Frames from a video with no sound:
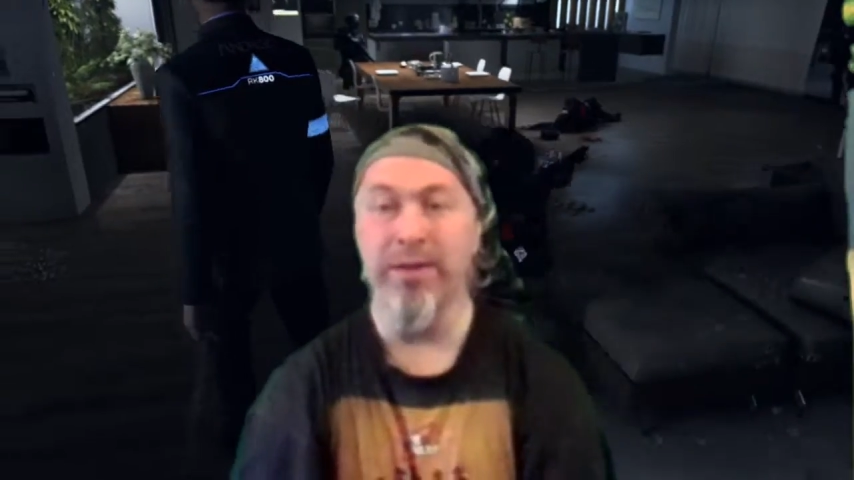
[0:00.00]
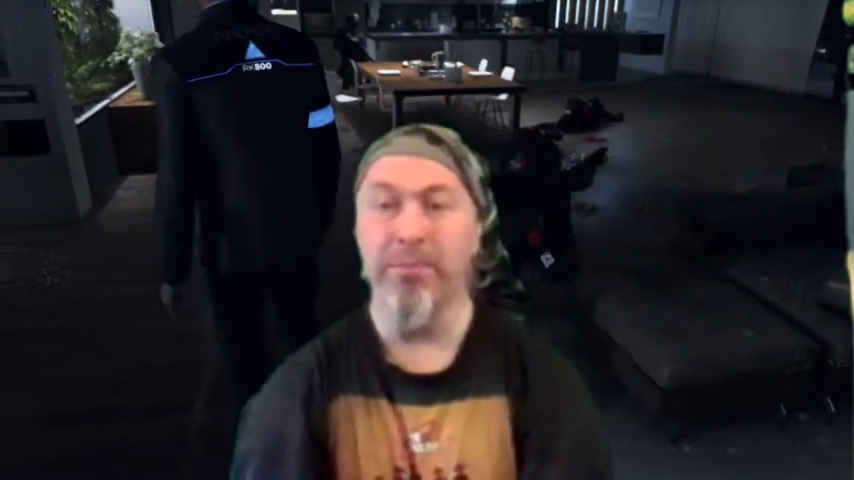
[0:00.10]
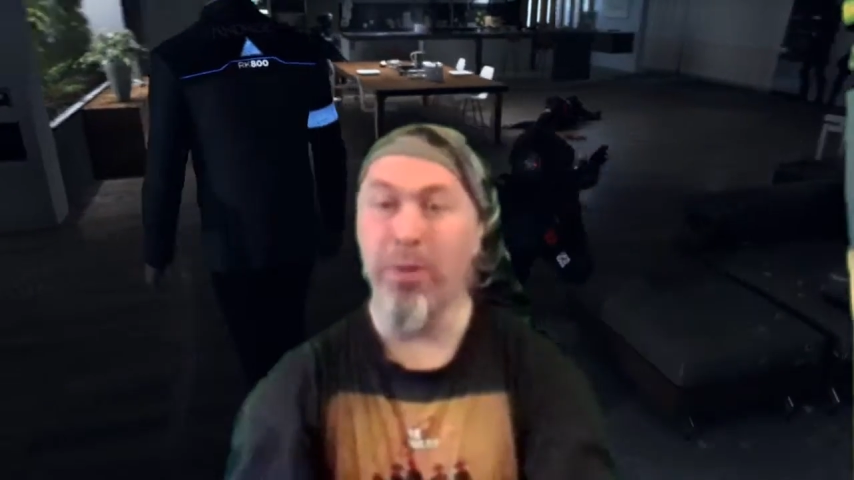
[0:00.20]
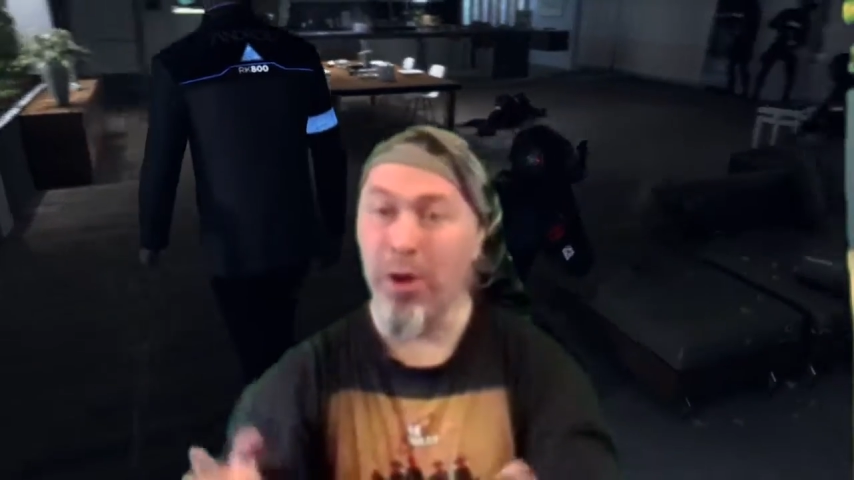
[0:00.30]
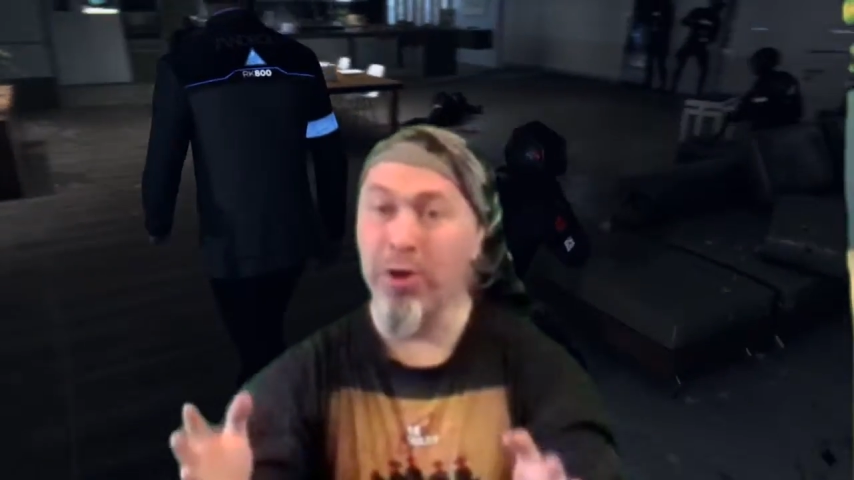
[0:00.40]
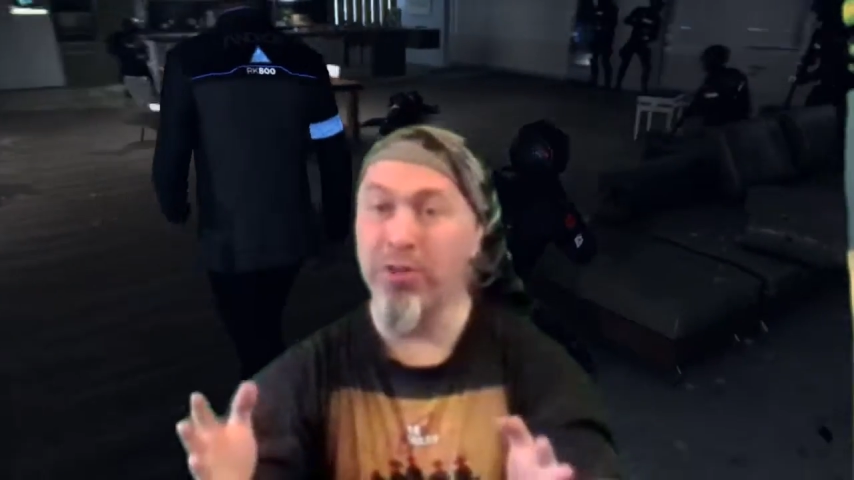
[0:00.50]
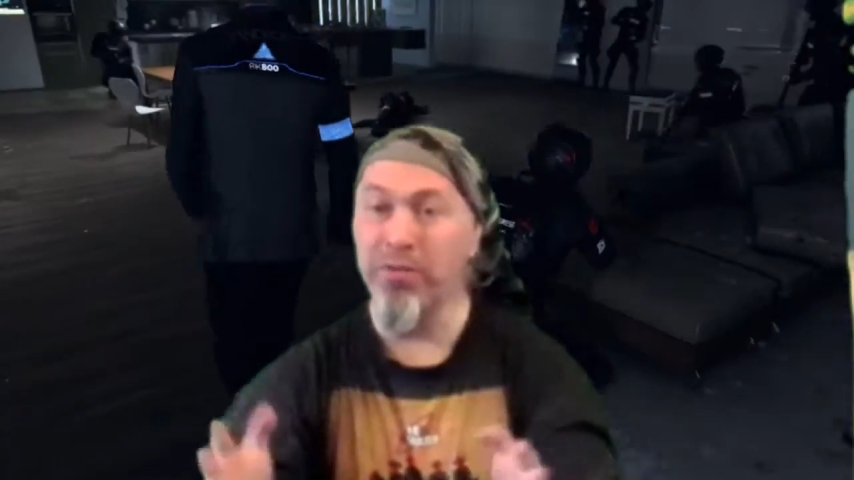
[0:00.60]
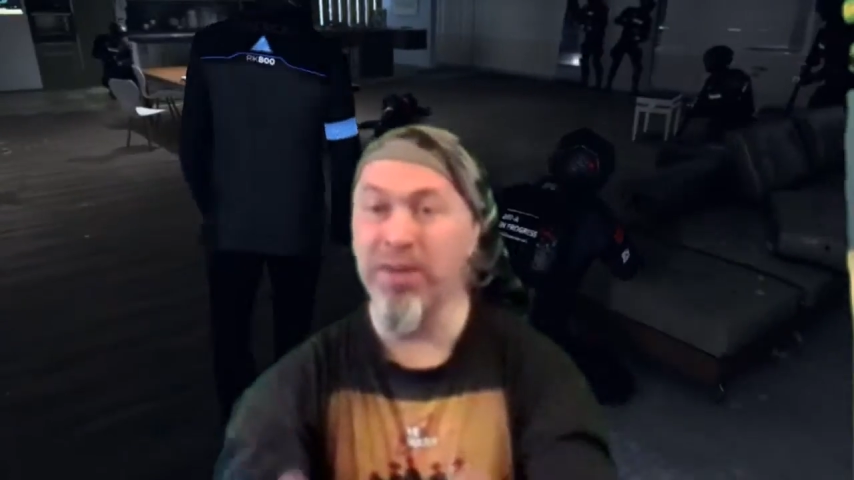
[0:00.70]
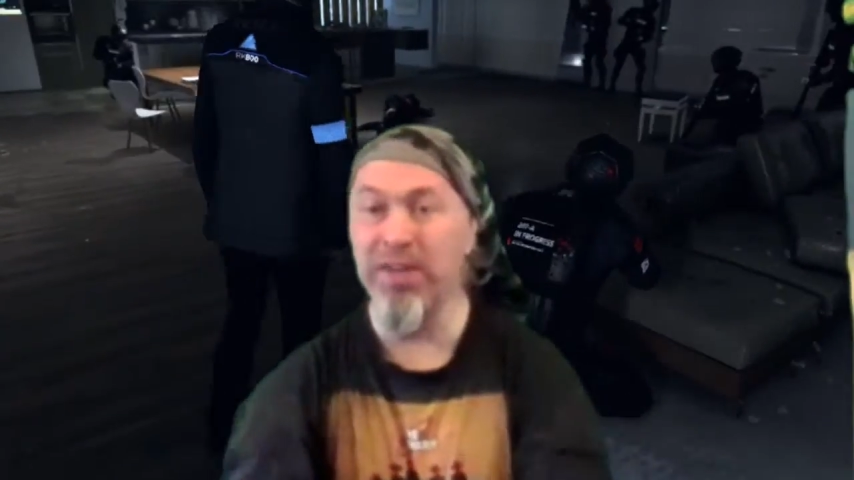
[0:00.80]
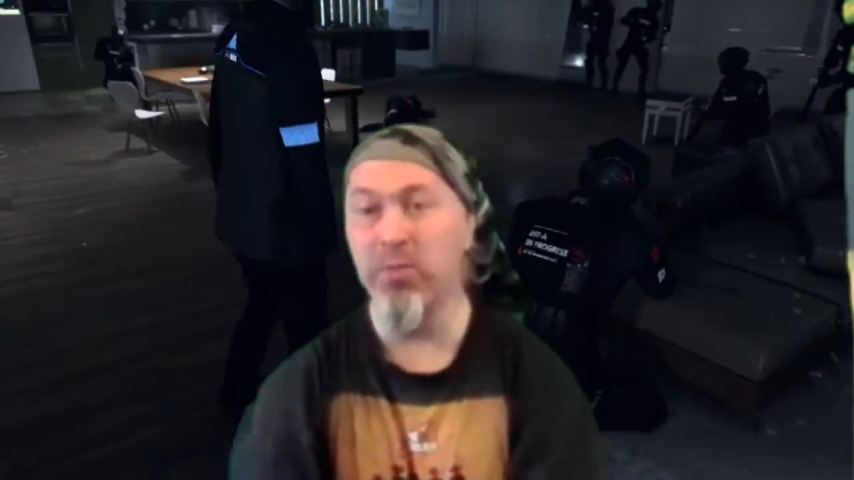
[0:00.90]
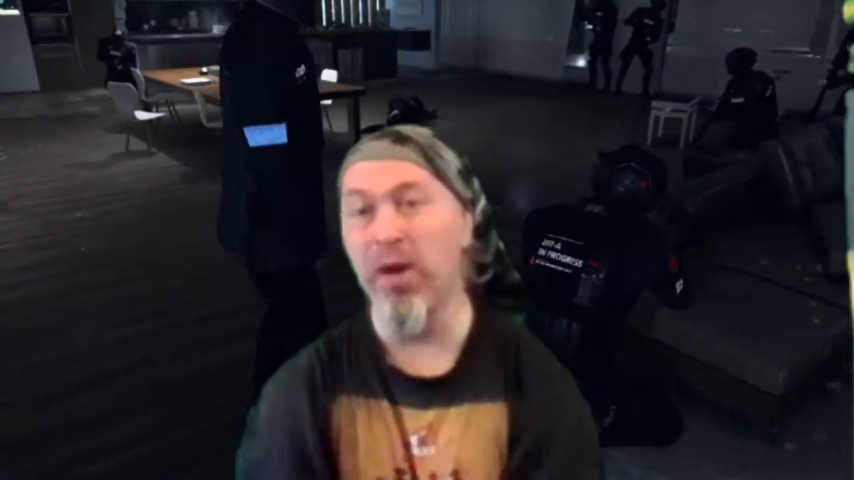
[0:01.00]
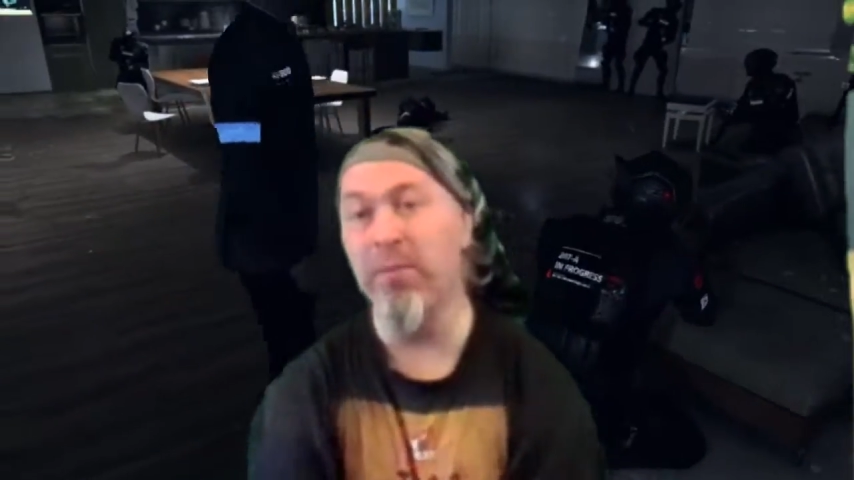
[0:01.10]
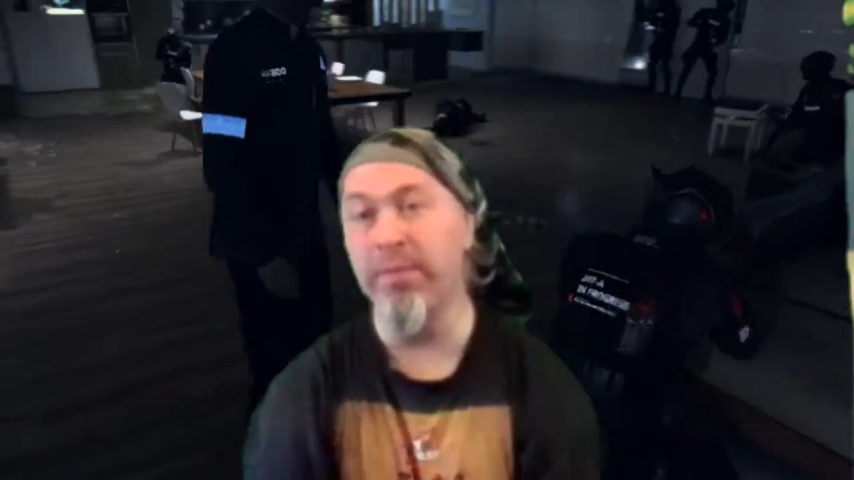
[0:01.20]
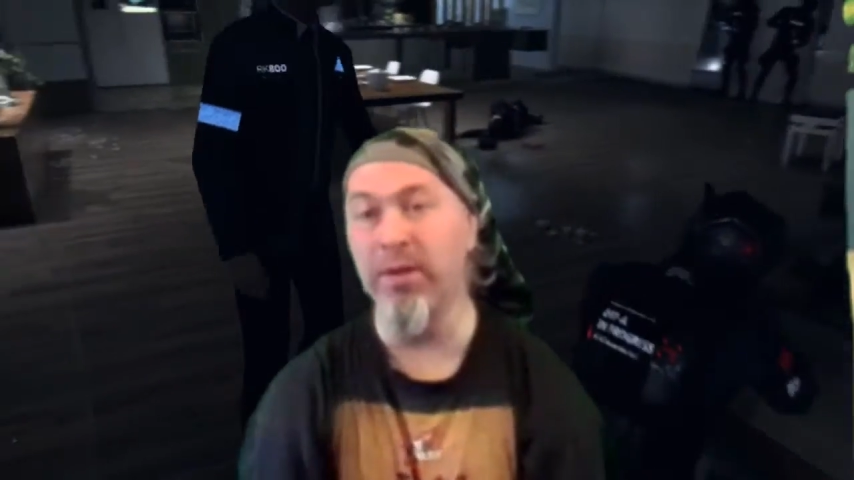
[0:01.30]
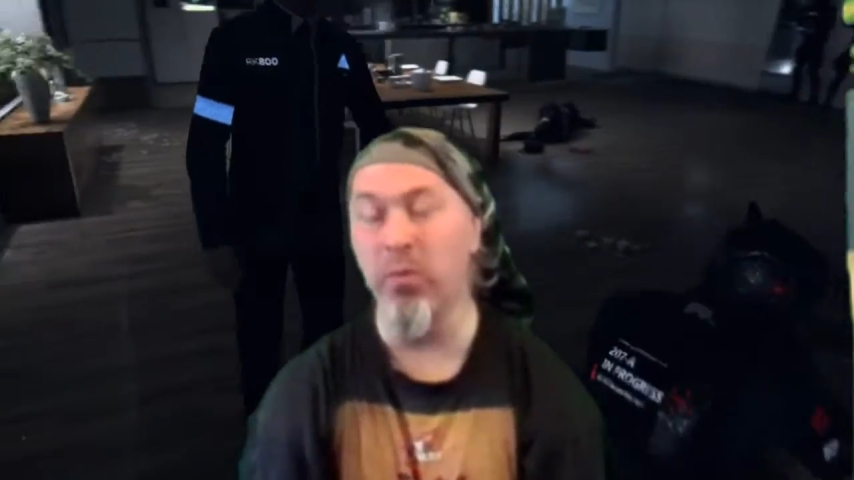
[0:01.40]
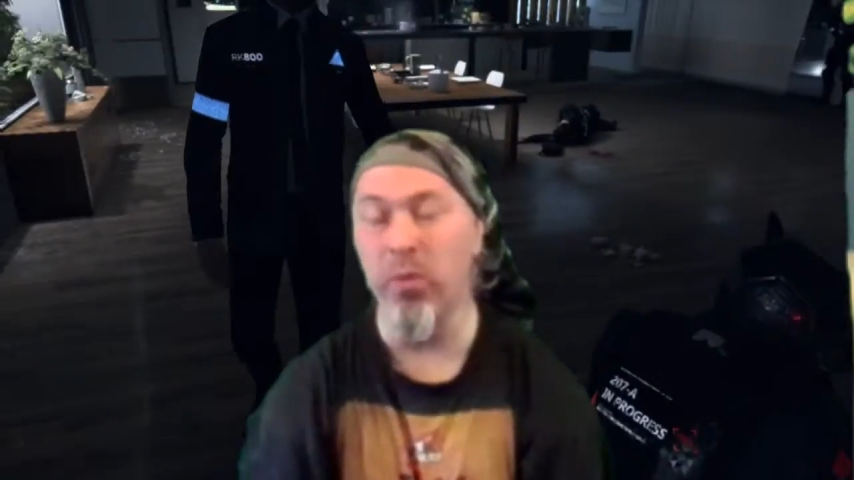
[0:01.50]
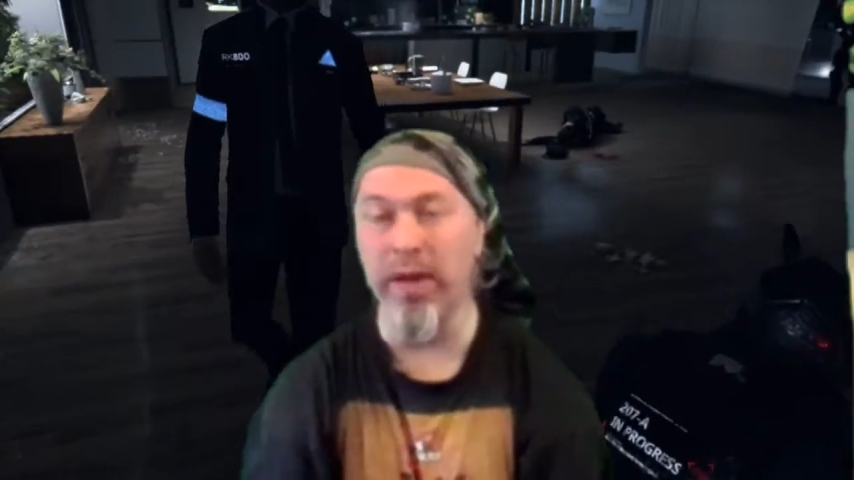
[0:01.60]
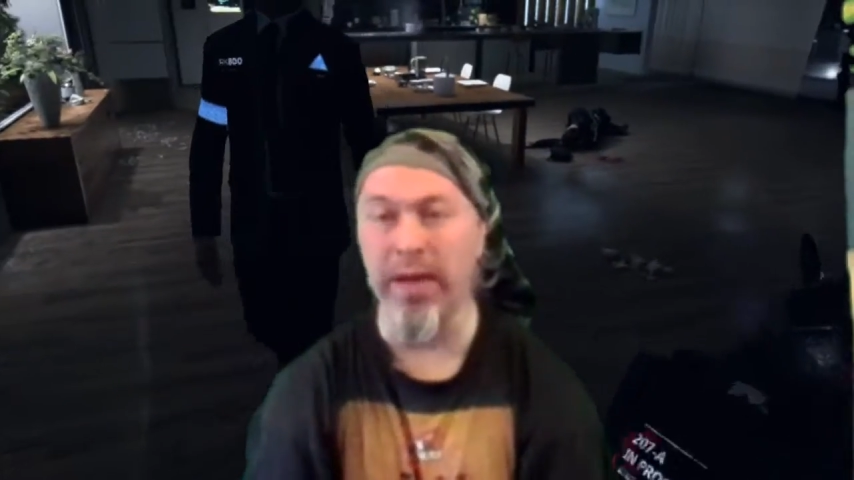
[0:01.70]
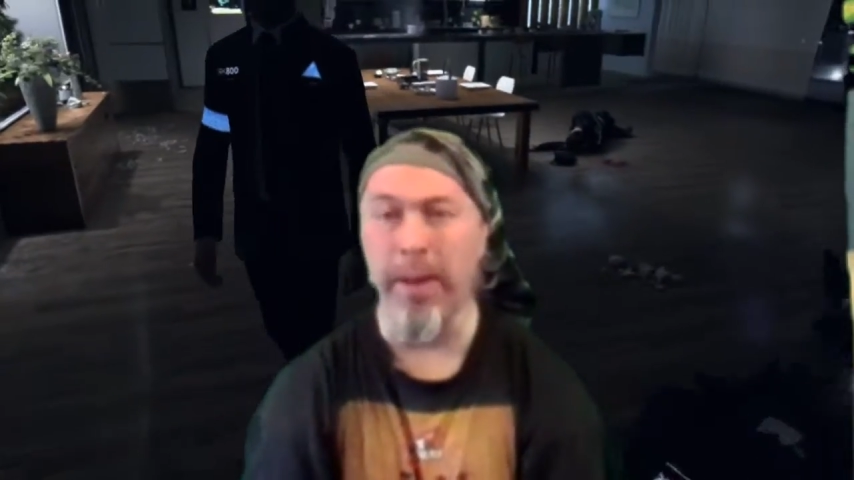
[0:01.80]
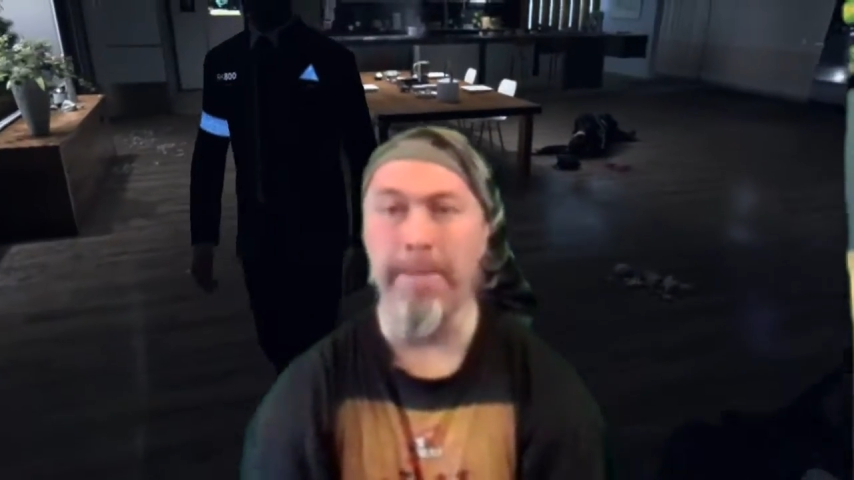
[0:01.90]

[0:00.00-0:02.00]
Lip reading: Part of the reason why I've been away,